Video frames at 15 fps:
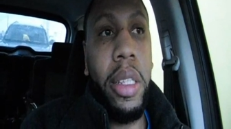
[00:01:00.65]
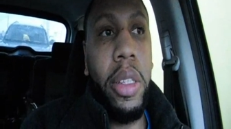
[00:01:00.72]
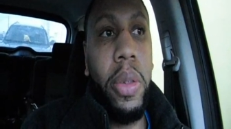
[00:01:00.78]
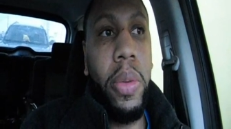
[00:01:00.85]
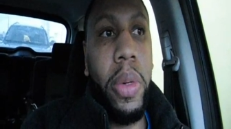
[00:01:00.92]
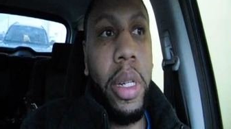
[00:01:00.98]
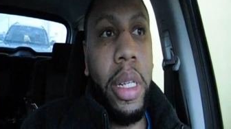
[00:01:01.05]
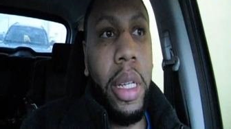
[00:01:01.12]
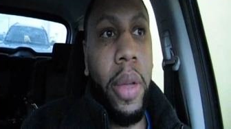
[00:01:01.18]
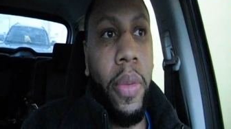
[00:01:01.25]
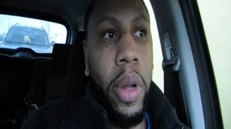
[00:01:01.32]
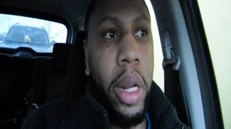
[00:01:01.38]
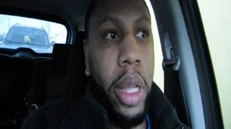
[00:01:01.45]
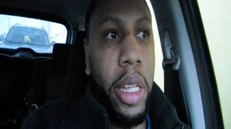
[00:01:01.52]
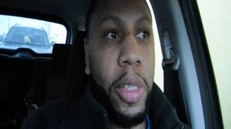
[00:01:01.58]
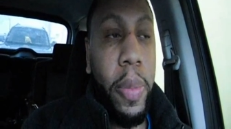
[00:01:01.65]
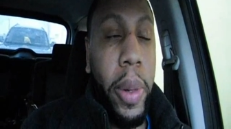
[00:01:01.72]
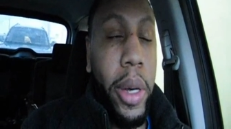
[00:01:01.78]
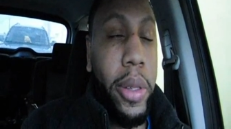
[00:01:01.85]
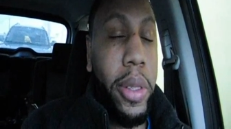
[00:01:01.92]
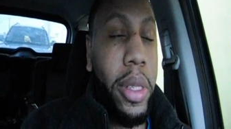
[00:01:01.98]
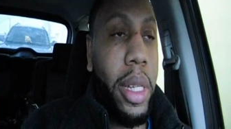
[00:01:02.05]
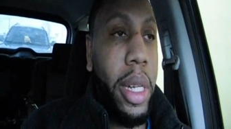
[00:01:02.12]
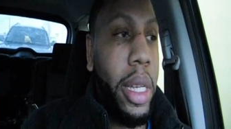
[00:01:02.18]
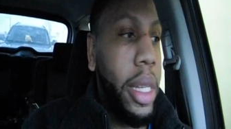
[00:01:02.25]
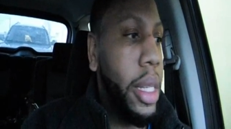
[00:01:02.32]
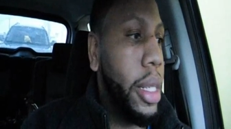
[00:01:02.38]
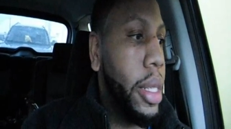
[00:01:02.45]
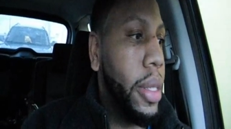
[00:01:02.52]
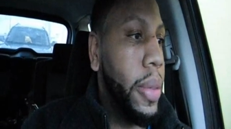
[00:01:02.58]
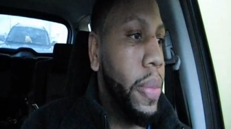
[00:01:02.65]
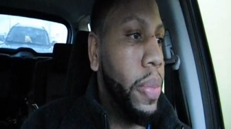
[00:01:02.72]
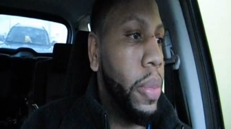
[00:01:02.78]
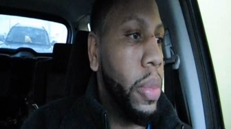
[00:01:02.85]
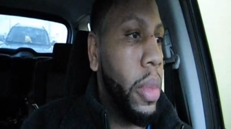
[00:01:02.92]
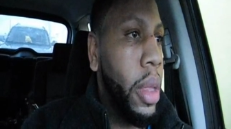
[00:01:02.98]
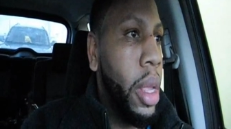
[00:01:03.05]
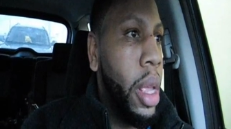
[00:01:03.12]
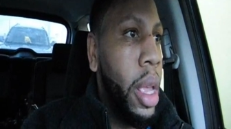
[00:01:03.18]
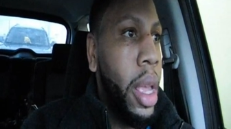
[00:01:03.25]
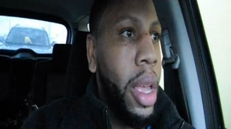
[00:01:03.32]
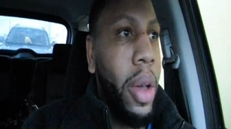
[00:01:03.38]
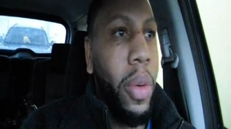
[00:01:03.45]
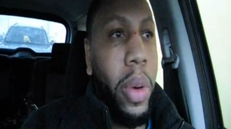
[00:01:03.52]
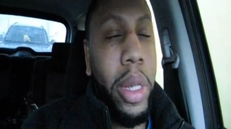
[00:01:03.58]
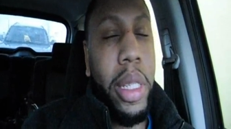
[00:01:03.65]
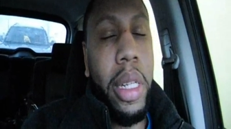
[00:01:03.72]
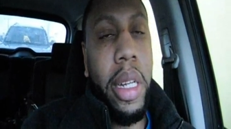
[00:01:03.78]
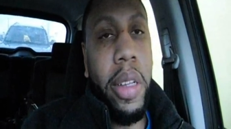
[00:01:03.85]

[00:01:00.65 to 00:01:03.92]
to when it gets posted is, what's the